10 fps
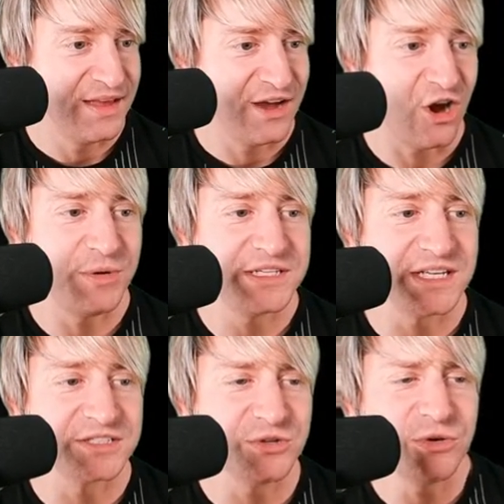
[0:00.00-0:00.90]
Harmony
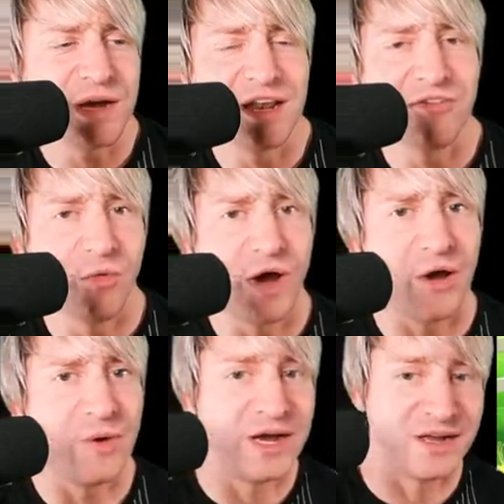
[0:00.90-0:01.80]
says, Ooh, I love a
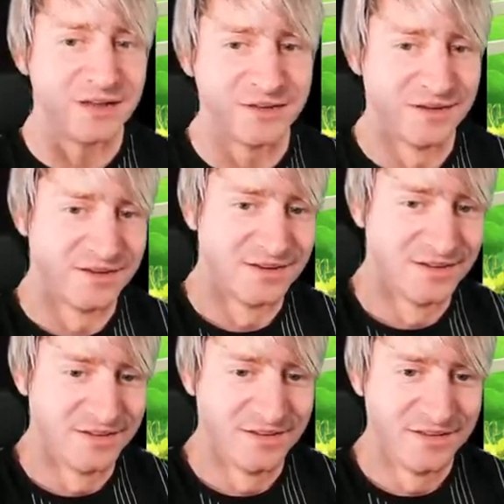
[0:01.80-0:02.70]
Wild Wild.
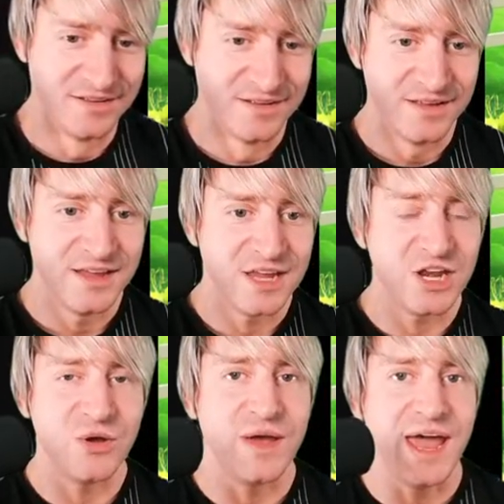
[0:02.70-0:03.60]
You
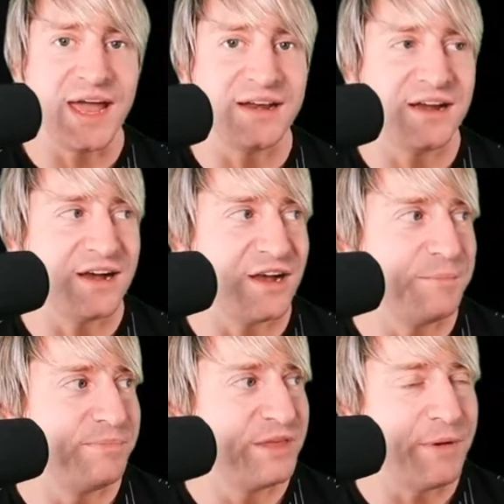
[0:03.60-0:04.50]
know, at uh,
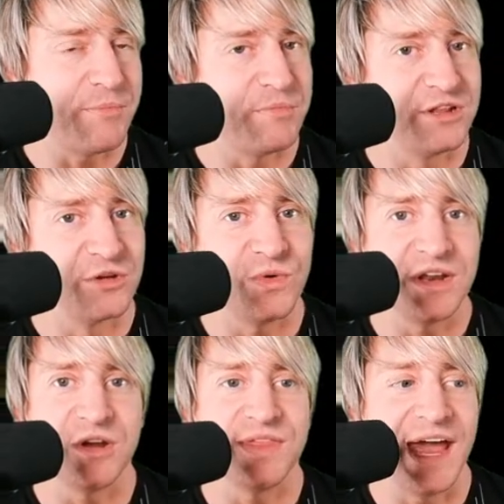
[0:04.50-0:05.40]
the Peppermill in
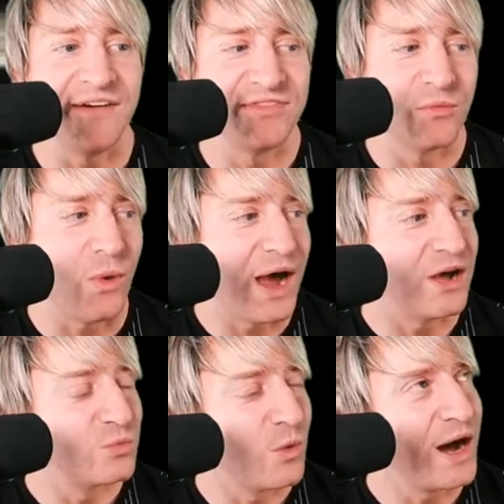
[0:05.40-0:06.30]
Reno, they have the
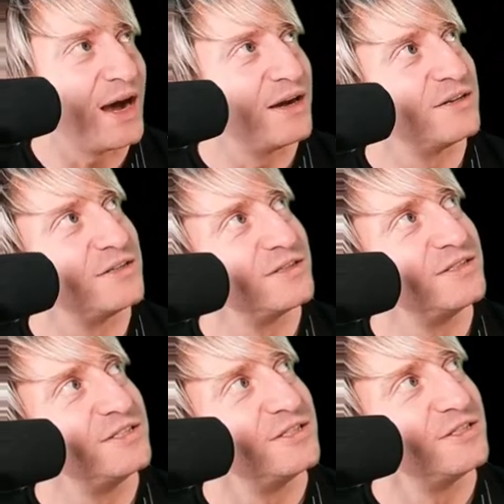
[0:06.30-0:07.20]
Wild
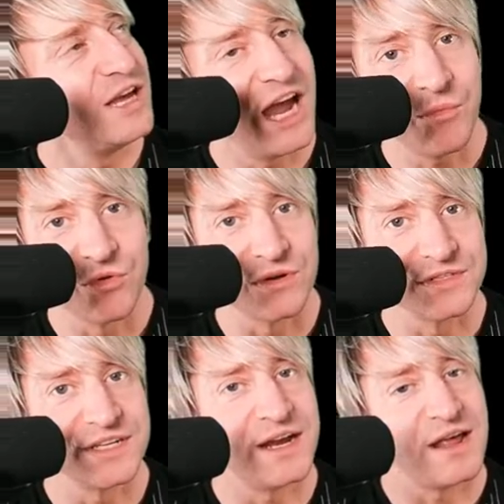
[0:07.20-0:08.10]
Wild
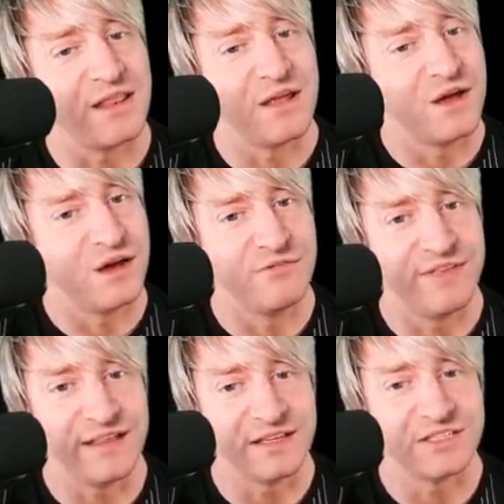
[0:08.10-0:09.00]
Emerald, and I love
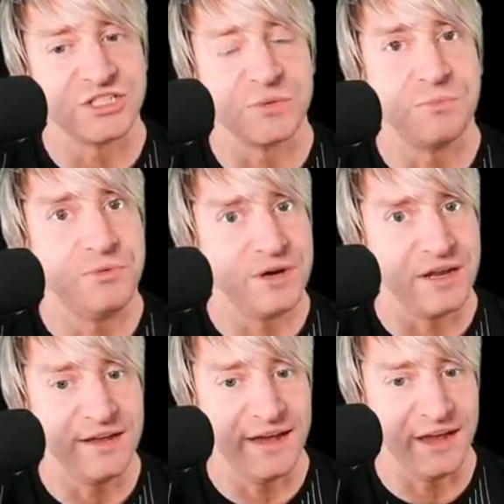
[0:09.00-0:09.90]
that. It's such a
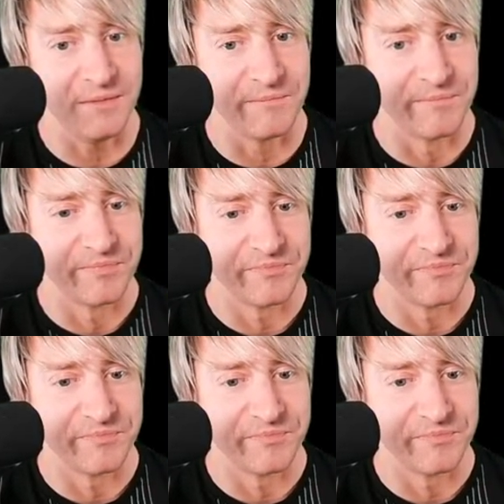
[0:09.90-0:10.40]
pretty game.